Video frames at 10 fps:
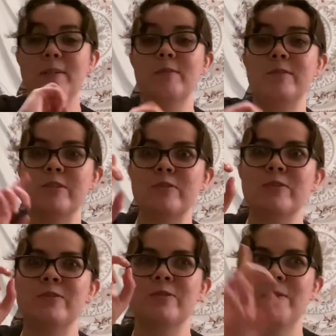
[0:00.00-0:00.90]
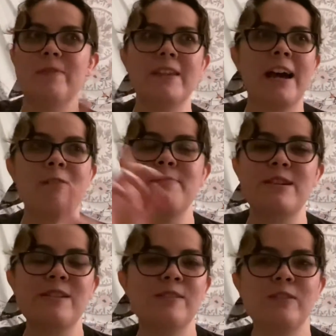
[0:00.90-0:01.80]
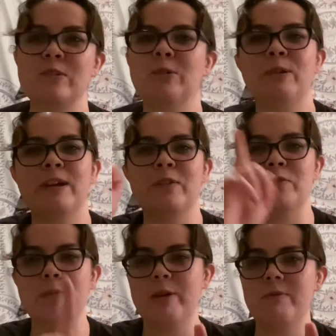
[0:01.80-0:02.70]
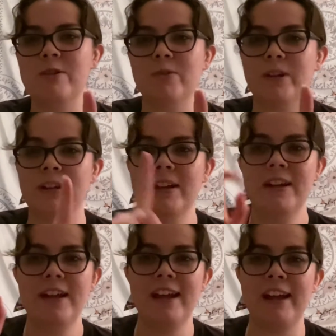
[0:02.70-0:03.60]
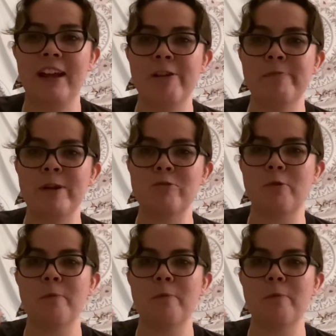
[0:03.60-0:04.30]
Just 9 beans solely because of Baby Yoda and Pedro